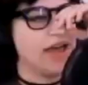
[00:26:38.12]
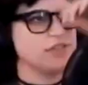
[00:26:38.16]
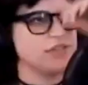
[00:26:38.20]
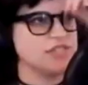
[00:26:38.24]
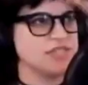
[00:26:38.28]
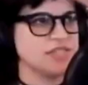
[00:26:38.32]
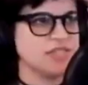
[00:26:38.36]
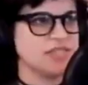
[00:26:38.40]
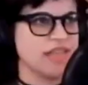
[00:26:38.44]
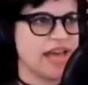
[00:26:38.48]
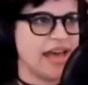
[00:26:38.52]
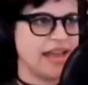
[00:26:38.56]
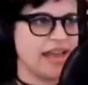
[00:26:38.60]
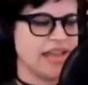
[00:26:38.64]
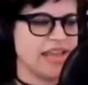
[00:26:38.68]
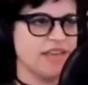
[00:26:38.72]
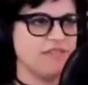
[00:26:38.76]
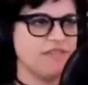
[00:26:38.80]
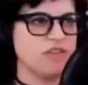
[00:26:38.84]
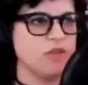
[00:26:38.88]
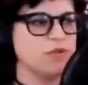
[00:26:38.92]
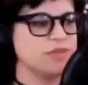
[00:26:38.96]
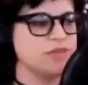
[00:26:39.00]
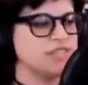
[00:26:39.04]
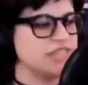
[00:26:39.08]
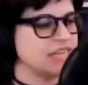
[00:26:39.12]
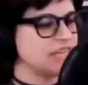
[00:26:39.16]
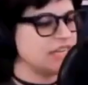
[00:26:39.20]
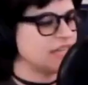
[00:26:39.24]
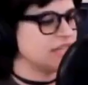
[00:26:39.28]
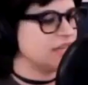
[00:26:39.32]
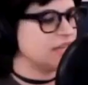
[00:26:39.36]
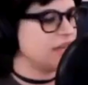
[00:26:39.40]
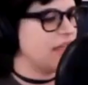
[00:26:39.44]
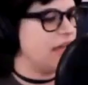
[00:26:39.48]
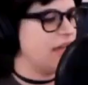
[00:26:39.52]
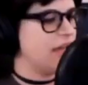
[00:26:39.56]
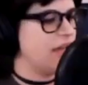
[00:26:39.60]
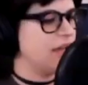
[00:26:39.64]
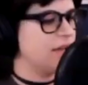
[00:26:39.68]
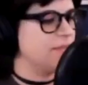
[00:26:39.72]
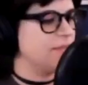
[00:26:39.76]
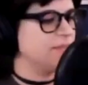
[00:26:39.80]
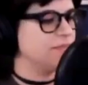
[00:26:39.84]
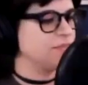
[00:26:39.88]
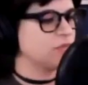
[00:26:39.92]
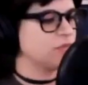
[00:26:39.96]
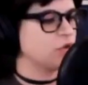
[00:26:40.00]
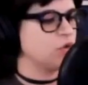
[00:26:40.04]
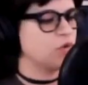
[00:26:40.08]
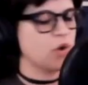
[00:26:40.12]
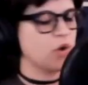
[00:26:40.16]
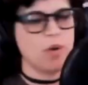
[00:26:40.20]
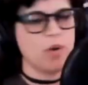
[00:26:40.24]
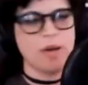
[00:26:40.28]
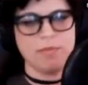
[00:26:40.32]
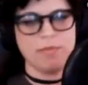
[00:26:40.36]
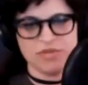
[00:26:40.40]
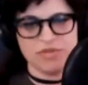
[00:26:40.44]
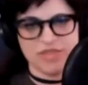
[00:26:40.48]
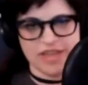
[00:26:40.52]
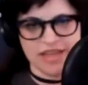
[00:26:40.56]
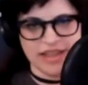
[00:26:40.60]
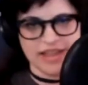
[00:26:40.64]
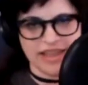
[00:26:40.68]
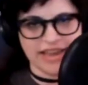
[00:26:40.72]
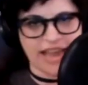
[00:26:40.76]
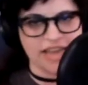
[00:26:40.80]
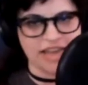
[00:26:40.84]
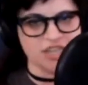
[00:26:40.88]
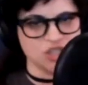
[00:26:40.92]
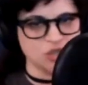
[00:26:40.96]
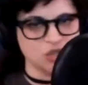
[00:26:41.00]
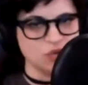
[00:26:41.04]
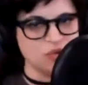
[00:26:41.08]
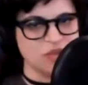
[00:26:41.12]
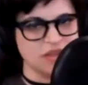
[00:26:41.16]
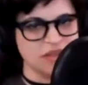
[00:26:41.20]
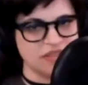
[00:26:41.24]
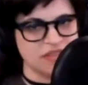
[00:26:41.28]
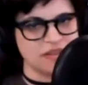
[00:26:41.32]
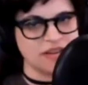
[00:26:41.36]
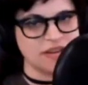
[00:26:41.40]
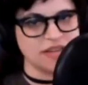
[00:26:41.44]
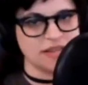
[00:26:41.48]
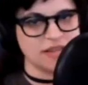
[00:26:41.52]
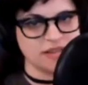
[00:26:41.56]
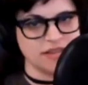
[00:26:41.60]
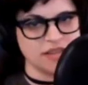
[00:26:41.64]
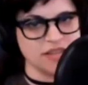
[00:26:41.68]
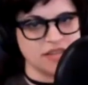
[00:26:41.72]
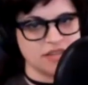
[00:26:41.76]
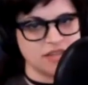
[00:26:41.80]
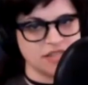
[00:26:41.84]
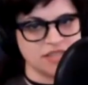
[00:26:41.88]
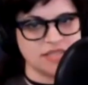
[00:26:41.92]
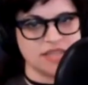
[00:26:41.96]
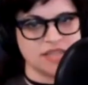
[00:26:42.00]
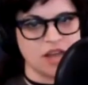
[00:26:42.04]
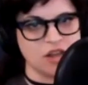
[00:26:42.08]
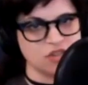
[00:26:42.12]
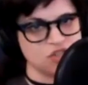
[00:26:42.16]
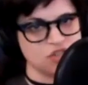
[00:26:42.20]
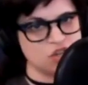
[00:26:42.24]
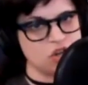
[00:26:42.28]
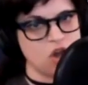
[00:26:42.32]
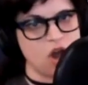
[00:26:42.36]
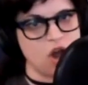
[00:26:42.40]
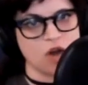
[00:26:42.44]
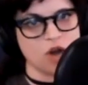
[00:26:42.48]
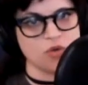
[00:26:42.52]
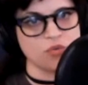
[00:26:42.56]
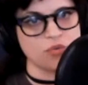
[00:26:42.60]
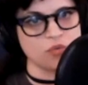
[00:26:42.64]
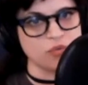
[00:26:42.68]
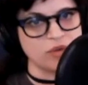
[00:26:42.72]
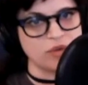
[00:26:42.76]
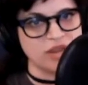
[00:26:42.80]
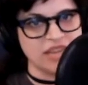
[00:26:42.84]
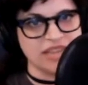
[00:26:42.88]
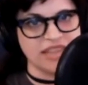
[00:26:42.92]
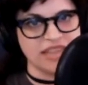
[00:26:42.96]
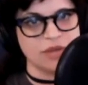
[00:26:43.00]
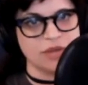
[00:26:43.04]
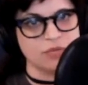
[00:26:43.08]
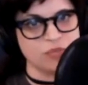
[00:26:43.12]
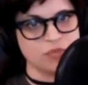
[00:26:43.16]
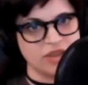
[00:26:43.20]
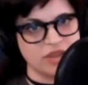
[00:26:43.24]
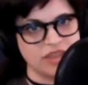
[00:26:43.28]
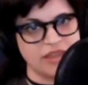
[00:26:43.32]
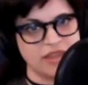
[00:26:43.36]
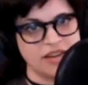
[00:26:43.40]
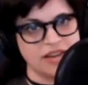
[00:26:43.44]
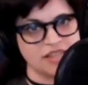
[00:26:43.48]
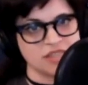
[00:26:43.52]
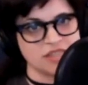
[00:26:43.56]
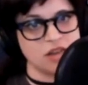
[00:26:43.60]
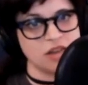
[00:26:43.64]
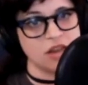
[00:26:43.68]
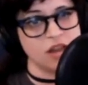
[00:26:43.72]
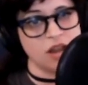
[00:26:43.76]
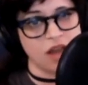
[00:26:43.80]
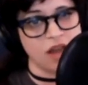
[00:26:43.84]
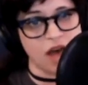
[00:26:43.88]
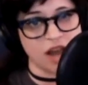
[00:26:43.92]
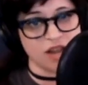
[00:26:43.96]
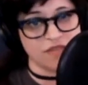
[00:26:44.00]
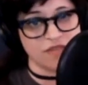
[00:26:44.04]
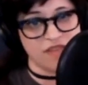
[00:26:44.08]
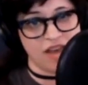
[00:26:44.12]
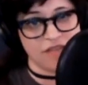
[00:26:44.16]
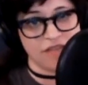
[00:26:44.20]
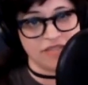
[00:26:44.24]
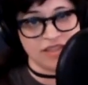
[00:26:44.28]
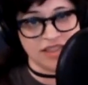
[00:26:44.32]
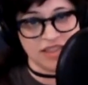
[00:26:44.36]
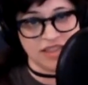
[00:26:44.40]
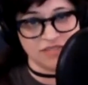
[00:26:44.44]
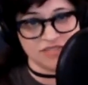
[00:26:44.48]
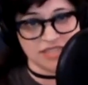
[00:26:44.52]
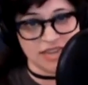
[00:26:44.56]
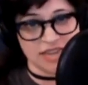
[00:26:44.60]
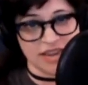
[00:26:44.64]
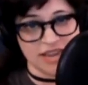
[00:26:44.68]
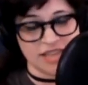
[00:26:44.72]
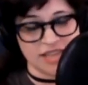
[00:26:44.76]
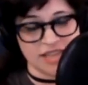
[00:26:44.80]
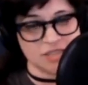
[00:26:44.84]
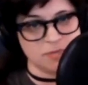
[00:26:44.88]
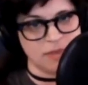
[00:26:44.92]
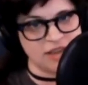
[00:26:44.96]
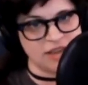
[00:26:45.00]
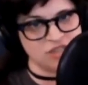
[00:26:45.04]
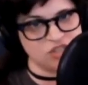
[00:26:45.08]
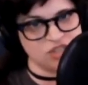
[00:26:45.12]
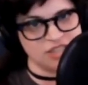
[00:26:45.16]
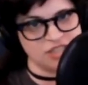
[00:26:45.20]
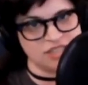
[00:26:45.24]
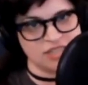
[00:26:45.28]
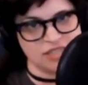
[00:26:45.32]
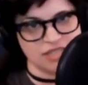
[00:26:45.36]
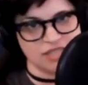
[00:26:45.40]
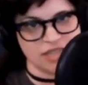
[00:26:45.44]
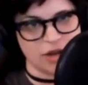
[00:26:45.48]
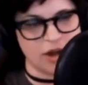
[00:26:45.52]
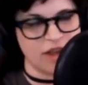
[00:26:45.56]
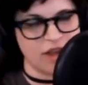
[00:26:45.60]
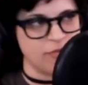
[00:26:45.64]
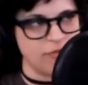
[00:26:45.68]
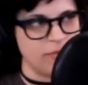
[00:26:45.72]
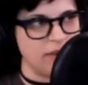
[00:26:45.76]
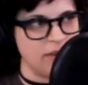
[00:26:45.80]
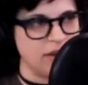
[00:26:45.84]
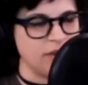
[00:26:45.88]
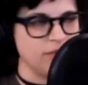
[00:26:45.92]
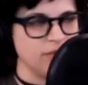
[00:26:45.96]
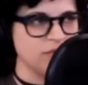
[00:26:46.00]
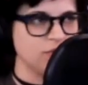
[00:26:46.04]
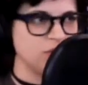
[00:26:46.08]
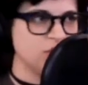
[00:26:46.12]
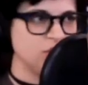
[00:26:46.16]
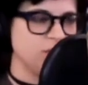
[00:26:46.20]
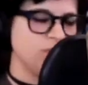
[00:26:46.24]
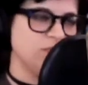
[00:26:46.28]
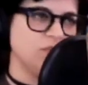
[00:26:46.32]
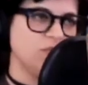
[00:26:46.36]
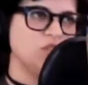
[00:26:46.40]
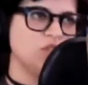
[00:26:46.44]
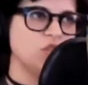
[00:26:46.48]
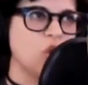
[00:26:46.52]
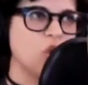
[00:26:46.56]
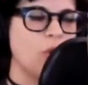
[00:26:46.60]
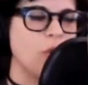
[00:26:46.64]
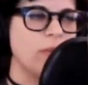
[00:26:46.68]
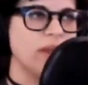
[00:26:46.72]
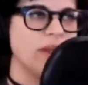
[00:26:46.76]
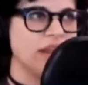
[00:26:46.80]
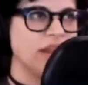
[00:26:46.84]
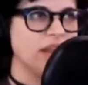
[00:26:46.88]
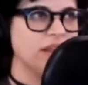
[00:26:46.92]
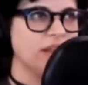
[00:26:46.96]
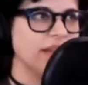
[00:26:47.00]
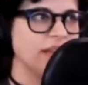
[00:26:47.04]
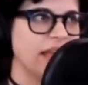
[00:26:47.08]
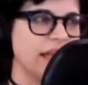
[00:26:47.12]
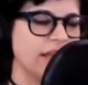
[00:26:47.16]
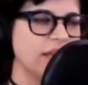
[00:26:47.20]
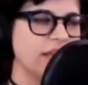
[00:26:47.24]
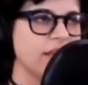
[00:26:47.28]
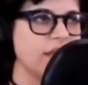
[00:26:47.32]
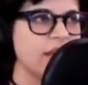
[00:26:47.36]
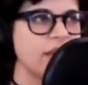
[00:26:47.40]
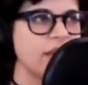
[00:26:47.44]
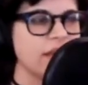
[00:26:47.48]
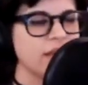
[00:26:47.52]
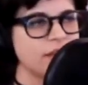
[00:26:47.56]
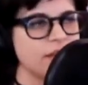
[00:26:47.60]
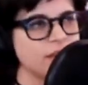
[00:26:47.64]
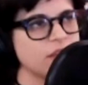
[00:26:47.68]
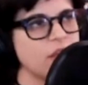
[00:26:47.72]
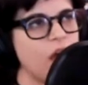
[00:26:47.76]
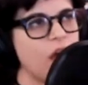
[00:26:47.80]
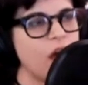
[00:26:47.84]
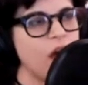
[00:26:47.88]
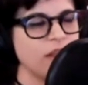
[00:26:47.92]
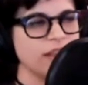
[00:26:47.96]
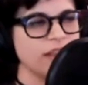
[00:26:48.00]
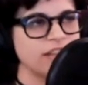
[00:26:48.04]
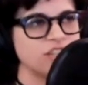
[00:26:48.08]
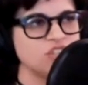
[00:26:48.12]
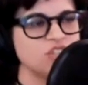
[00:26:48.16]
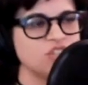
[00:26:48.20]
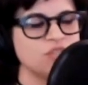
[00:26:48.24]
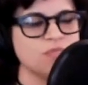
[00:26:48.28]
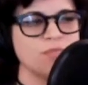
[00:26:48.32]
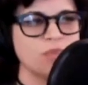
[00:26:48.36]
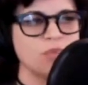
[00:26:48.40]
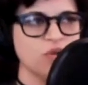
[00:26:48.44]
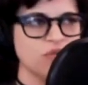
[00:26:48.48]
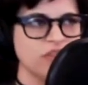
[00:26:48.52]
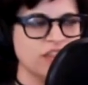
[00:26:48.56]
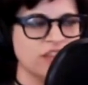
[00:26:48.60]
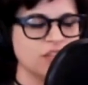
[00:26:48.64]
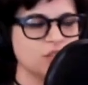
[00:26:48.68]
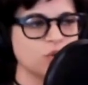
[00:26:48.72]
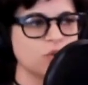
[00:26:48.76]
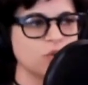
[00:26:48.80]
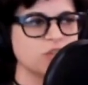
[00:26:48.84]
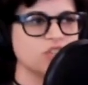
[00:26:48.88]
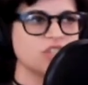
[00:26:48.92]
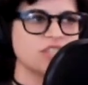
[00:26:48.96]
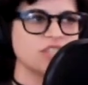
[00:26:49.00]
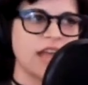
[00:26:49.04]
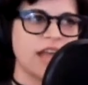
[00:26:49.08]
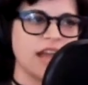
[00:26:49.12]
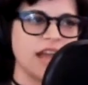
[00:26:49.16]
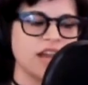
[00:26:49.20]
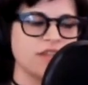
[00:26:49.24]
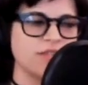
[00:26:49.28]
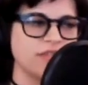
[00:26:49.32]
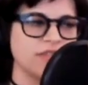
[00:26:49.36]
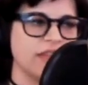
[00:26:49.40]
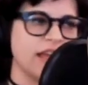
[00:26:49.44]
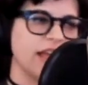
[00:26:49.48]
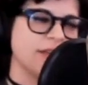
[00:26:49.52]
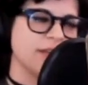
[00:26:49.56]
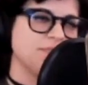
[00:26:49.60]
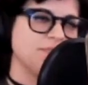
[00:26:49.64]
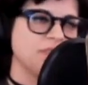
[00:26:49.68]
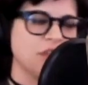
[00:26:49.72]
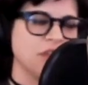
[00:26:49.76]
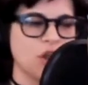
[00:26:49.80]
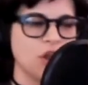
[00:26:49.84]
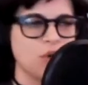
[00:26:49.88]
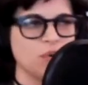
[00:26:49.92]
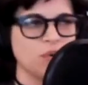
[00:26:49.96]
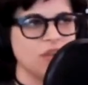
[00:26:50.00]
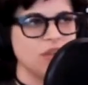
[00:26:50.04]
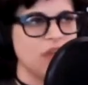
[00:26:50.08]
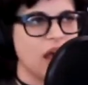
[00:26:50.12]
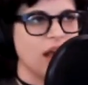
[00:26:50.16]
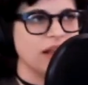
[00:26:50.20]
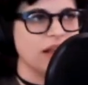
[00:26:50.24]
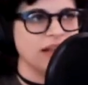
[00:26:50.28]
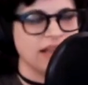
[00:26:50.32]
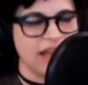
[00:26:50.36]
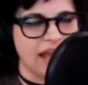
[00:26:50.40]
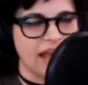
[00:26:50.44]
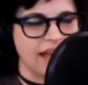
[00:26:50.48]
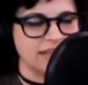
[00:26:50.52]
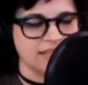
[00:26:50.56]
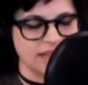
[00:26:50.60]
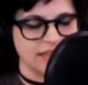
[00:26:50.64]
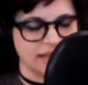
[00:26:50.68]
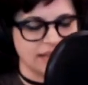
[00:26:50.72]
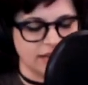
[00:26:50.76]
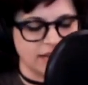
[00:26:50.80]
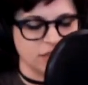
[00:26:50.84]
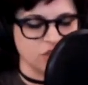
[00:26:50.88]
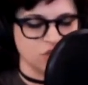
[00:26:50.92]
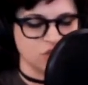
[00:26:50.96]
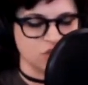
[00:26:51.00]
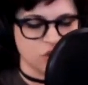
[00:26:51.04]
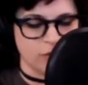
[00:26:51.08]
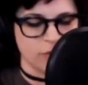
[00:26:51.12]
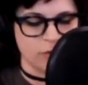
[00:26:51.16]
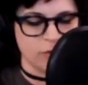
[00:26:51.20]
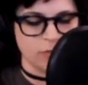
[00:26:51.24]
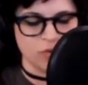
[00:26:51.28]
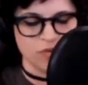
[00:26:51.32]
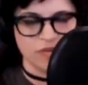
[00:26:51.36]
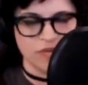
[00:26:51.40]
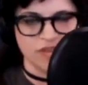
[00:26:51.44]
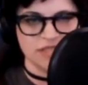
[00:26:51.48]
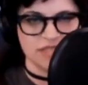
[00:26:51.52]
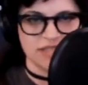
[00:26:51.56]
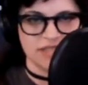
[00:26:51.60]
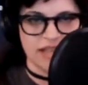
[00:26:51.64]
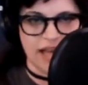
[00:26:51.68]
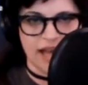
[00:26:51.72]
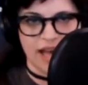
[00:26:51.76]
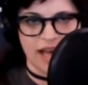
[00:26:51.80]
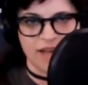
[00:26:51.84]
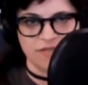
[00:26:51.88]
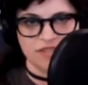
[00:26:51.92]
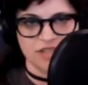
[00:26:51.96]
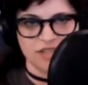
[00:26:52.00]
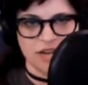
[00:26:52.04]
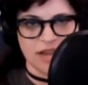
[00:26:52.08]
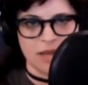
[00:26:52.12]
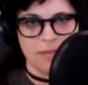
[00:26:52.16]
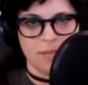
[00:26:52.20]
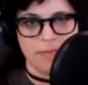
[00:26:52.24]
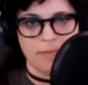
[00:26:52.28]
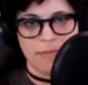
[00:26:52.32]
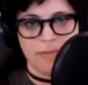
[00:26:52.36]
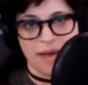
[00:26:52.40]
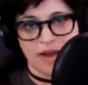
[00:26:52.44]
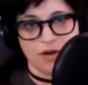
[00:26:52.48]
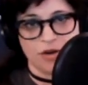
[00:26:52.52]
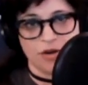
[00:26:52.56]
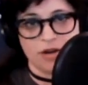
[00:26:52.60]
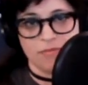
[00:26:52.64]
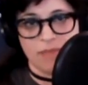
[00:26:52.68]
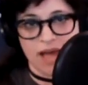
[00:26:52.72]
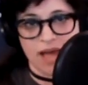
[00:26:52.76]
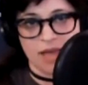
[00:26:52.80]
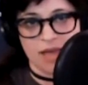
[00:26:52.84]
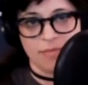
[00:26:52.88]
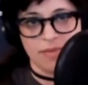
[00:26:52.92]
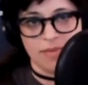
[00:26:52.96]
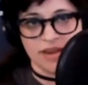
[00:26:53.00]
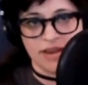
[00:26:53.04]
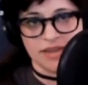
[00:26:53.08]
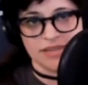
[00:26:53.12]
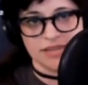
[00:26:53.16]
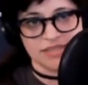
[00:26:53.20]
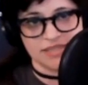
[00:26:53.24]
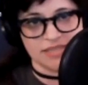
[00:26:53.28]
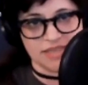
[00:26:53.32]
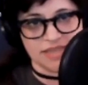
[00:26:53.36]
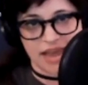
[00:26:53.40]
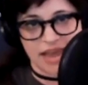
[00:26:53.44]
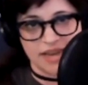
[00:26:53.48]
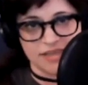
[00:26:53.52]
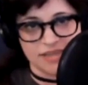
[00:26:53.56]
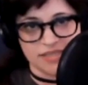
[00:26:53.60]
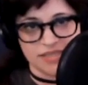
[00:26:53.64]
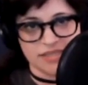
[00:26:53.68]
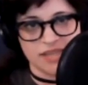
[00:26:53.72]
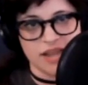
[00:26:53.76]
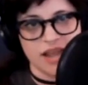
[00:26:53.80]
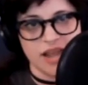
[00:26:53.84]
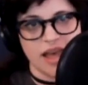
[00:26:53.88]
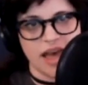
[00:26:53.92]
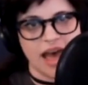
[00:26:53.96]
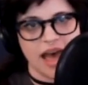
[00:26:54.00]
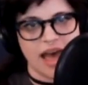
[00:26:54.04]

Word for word: is that if you didn't um, grow up with it, like I do think that the nostalgia card really, really does a lot of heavy lifting, especially since there have been so many like college movies or just kind of like, you know, young guys getting into trouble movies that have done it better, in my opinion, since.